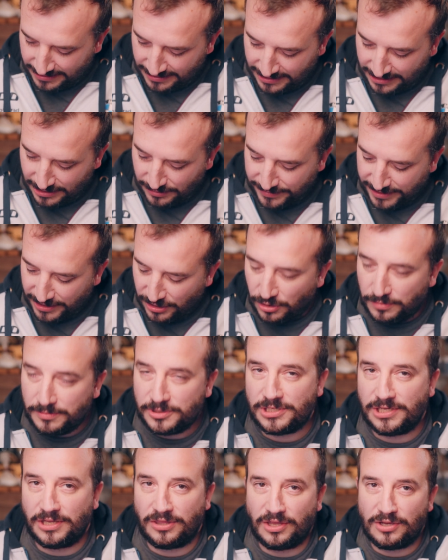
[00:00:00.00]
Anyway,
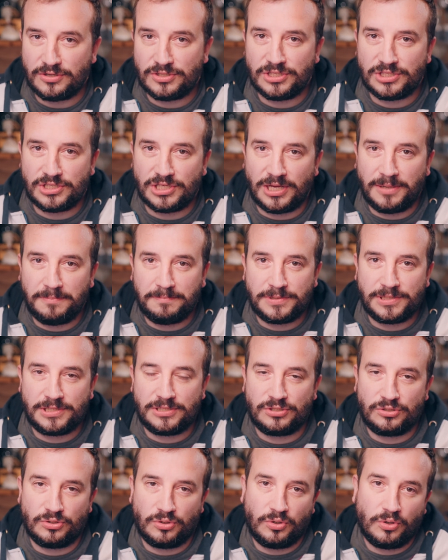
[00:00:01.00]
almost 1,000 subs,
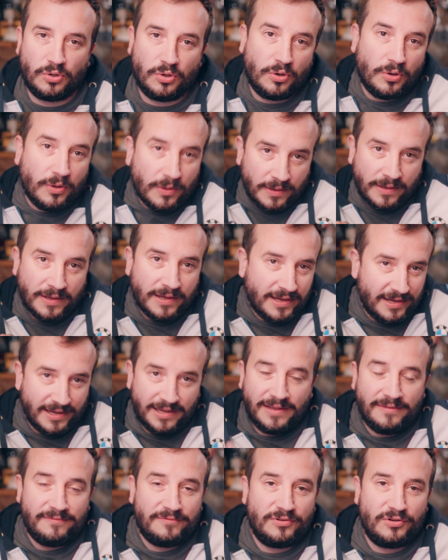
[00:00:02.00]
so
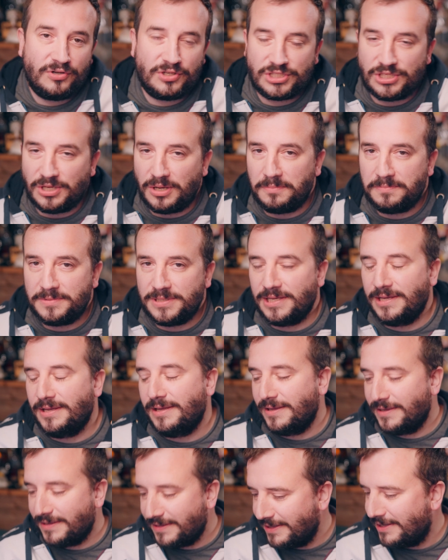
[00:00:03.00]
if you're not subbed,
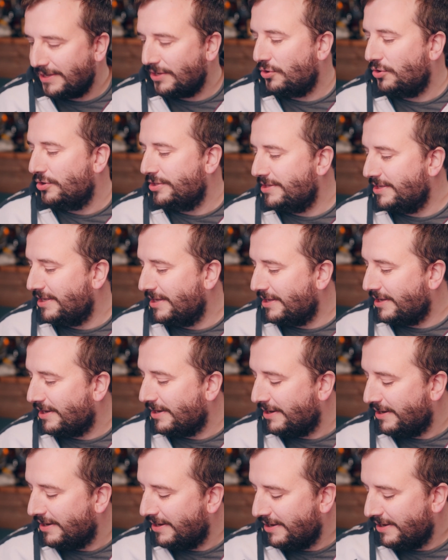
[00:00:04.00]
get on there.
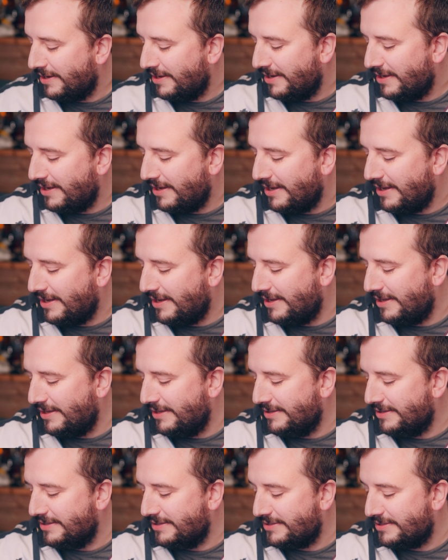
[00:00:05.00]

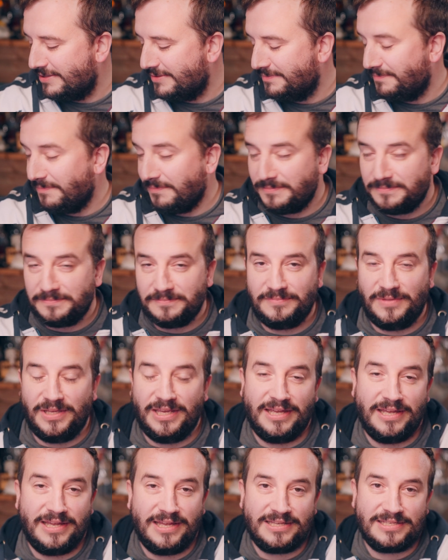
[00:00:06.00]
And
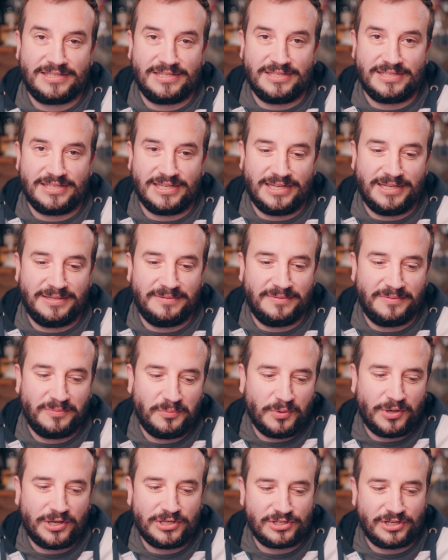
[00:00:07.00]
yeah, it's insane.
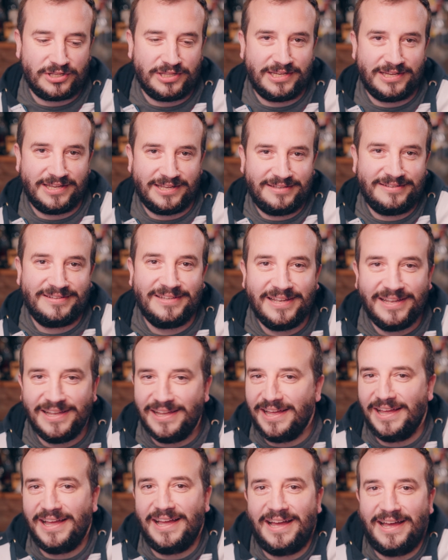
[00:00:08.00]
What a journey,
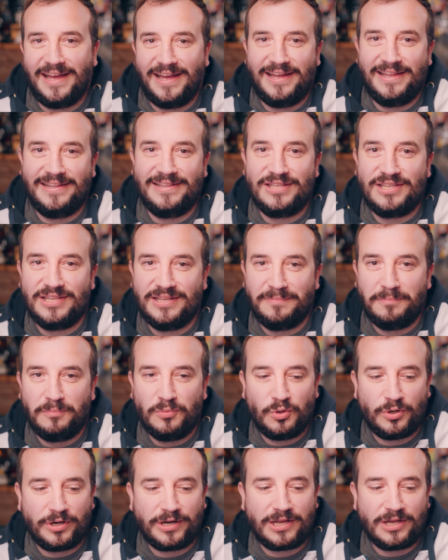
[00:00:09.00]
and
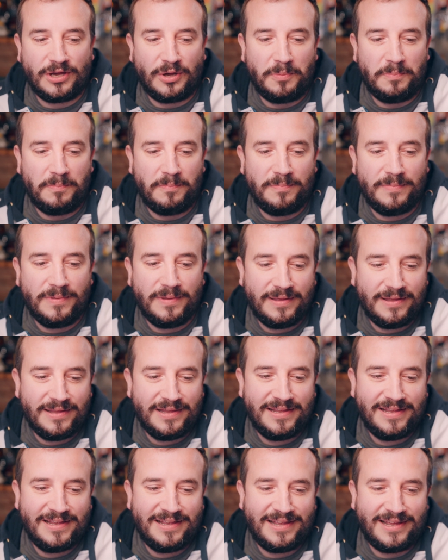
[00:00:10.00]
more to come
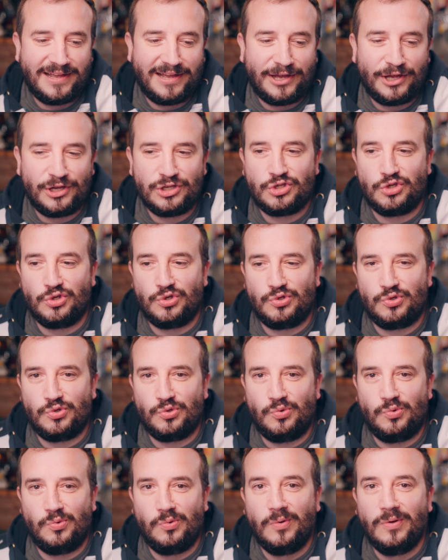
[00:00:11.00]
as
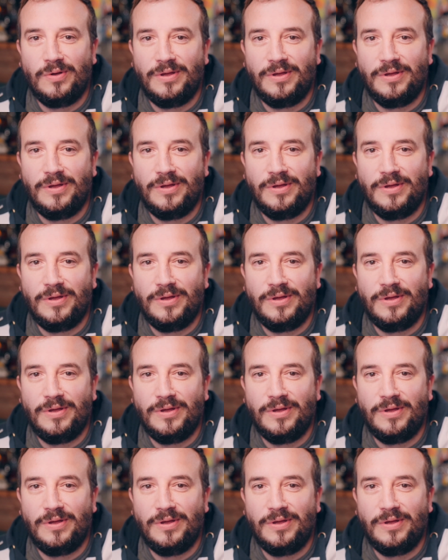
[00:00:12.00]
usual.